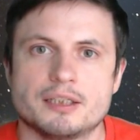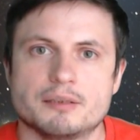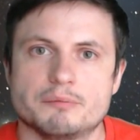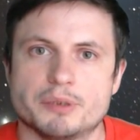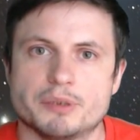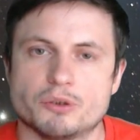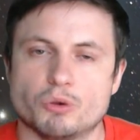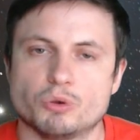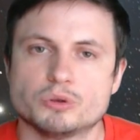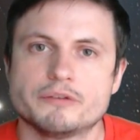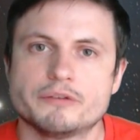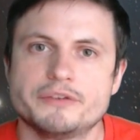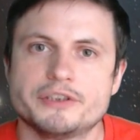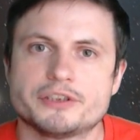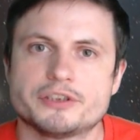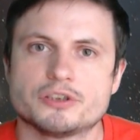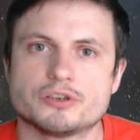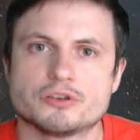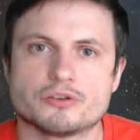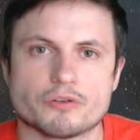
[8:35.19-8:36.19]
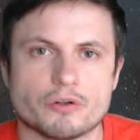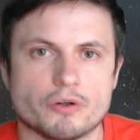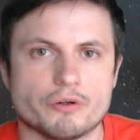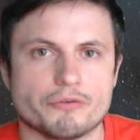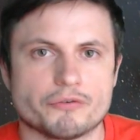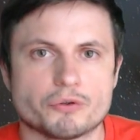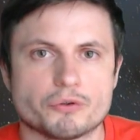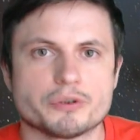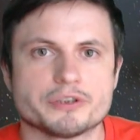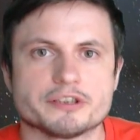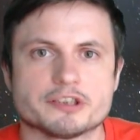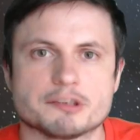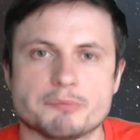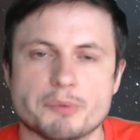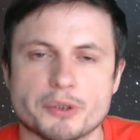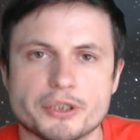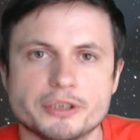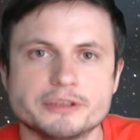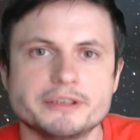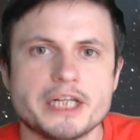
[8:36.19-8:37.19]
But all of this is, of course, a
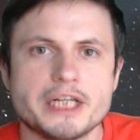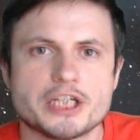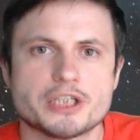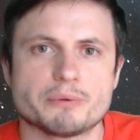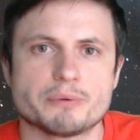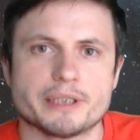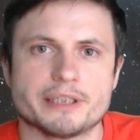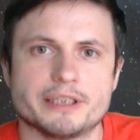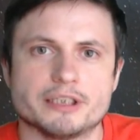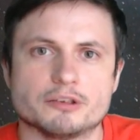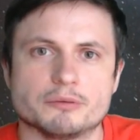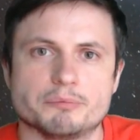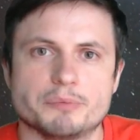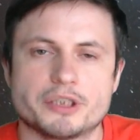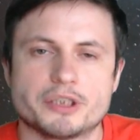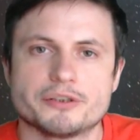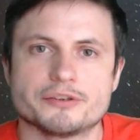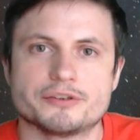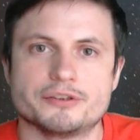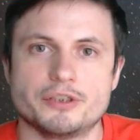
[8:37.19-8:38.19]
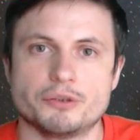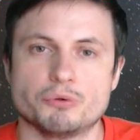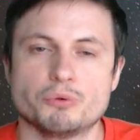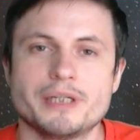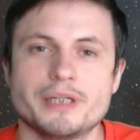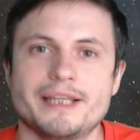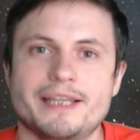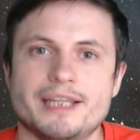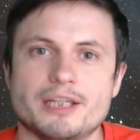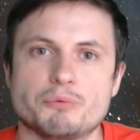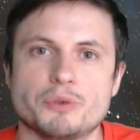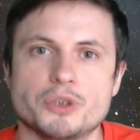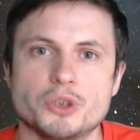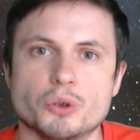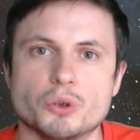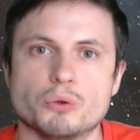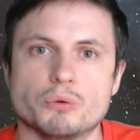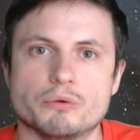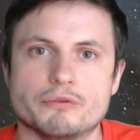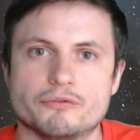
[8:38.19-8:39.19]
speculation right now, because the only thing we
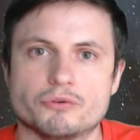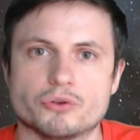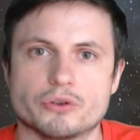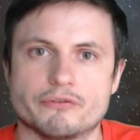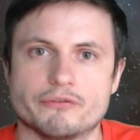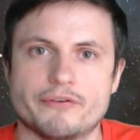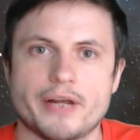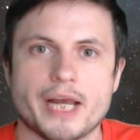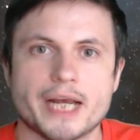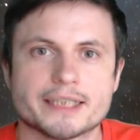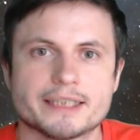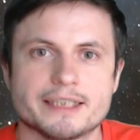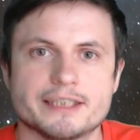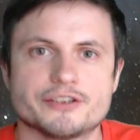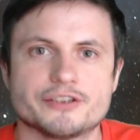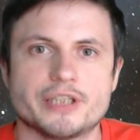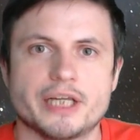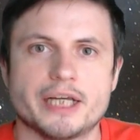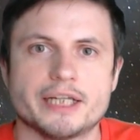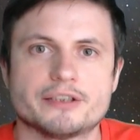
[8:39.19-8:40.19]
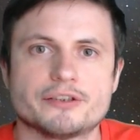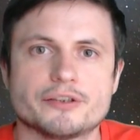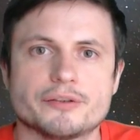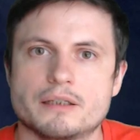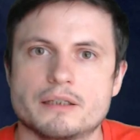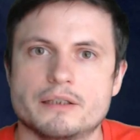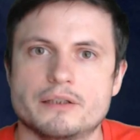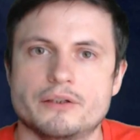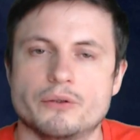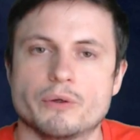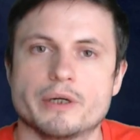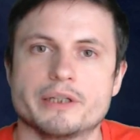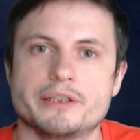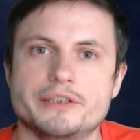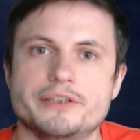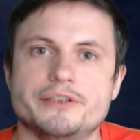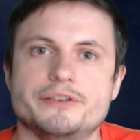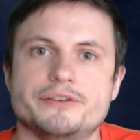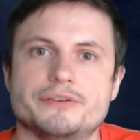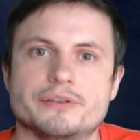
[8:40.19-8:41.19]
know for a fact is that there are
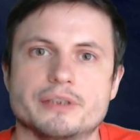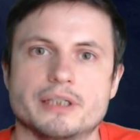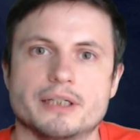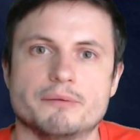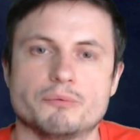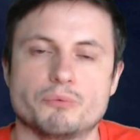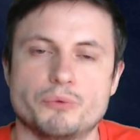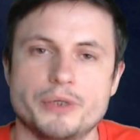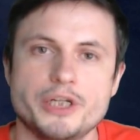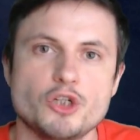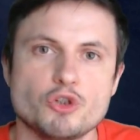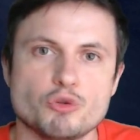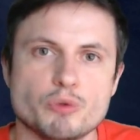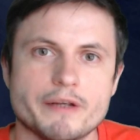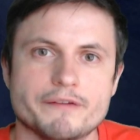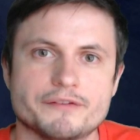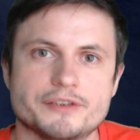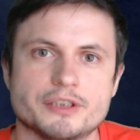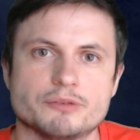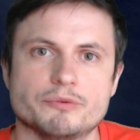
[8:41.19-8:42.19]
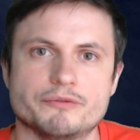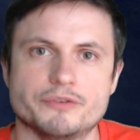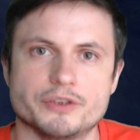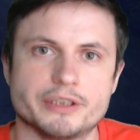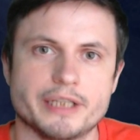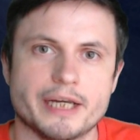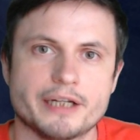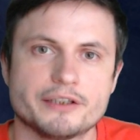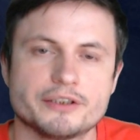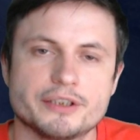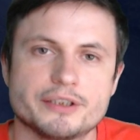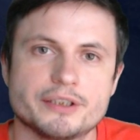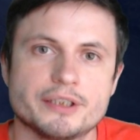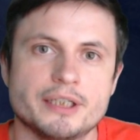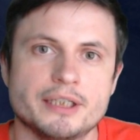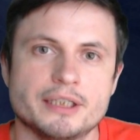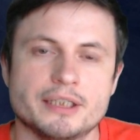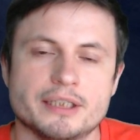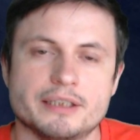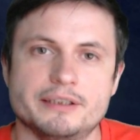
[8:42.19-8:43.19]
these um, radio waves that we've detected.
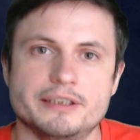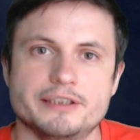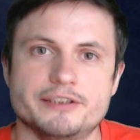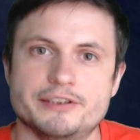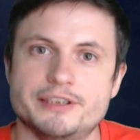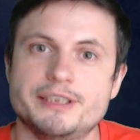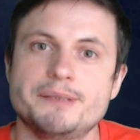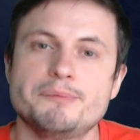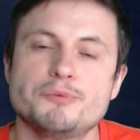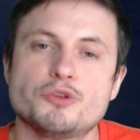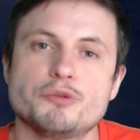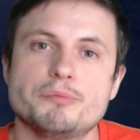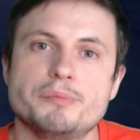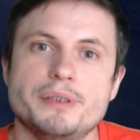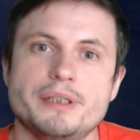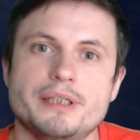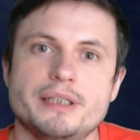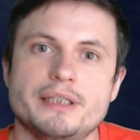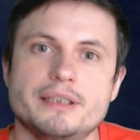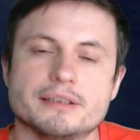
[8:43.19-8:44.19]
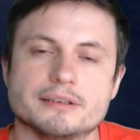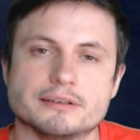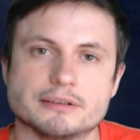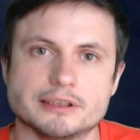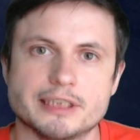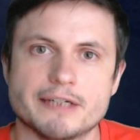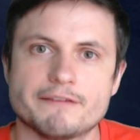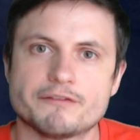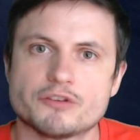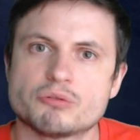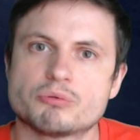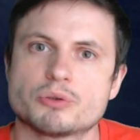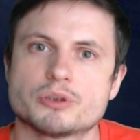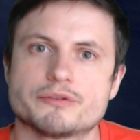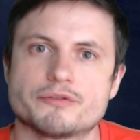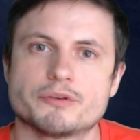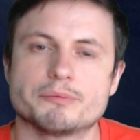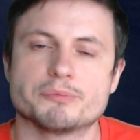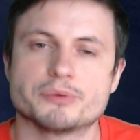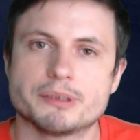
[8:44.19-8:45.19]
They seem to be
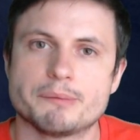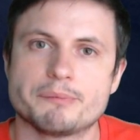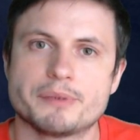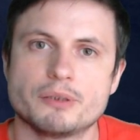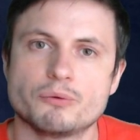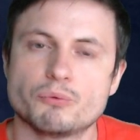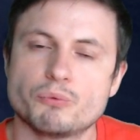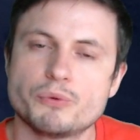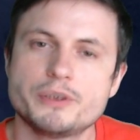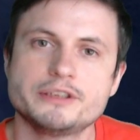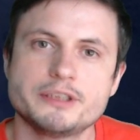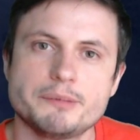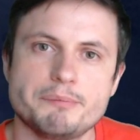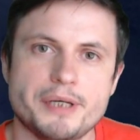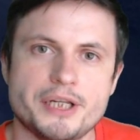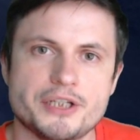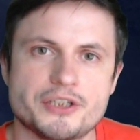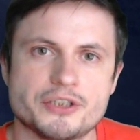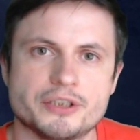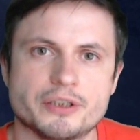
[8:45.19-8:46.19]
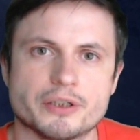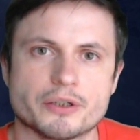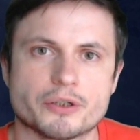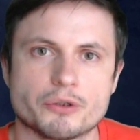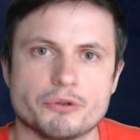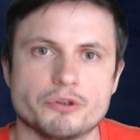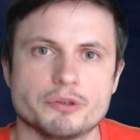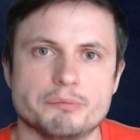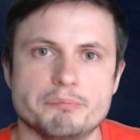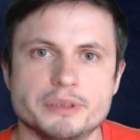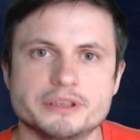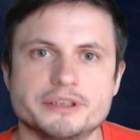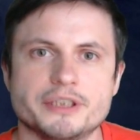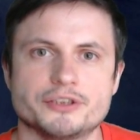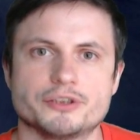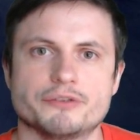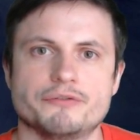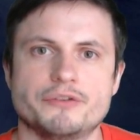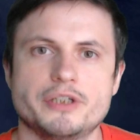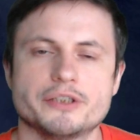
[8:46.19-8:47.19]
leftovers from something really major that occurred
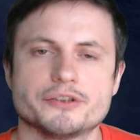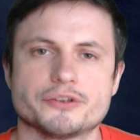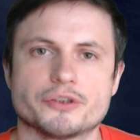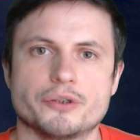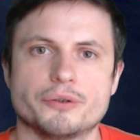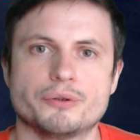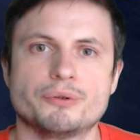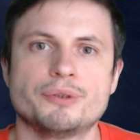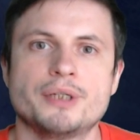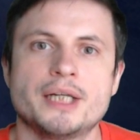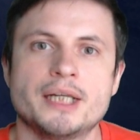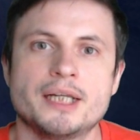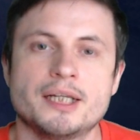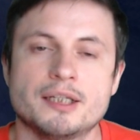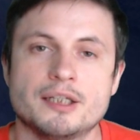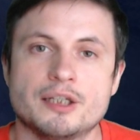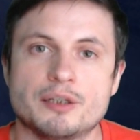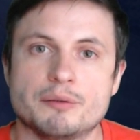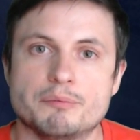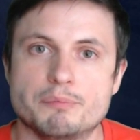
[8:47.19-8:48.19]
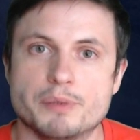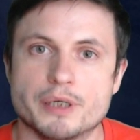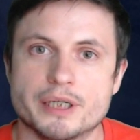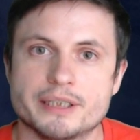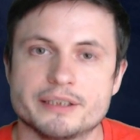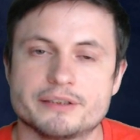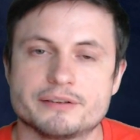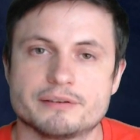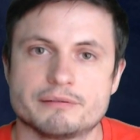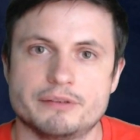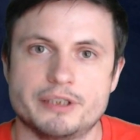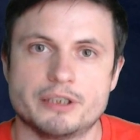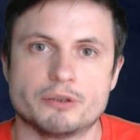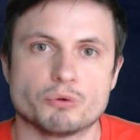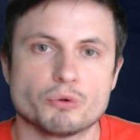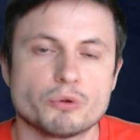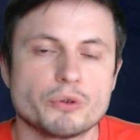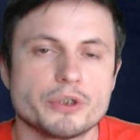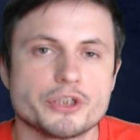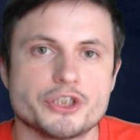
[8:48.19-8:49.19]
millions of years ago, but their
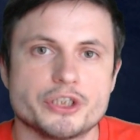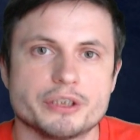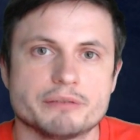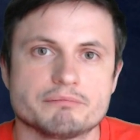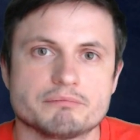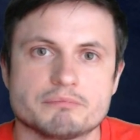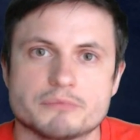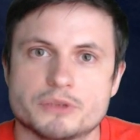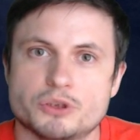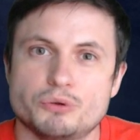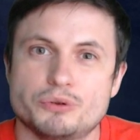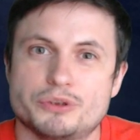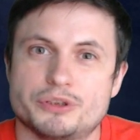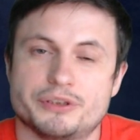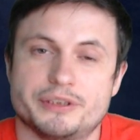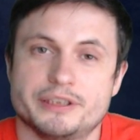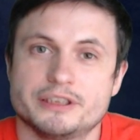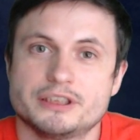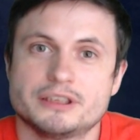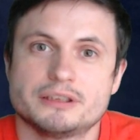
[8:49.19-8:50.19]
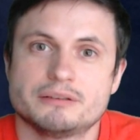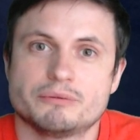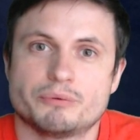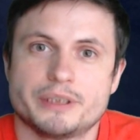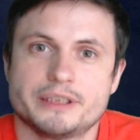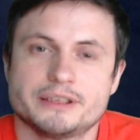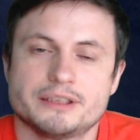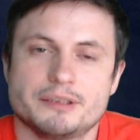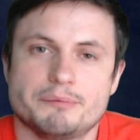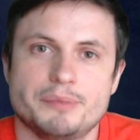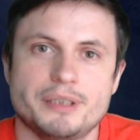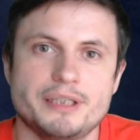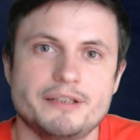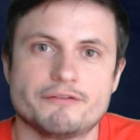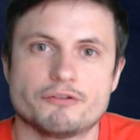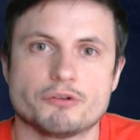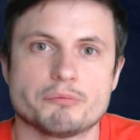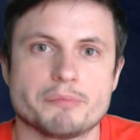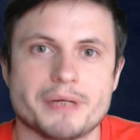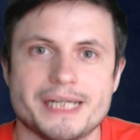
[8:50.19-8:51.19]
origin could still really be
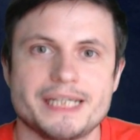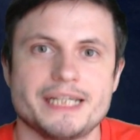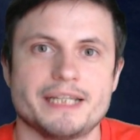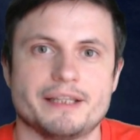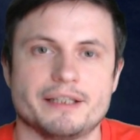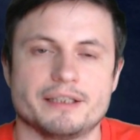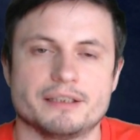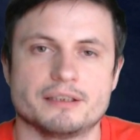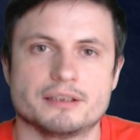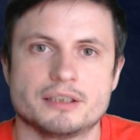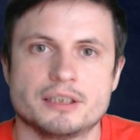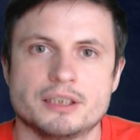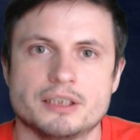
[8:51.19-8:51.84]
from anything.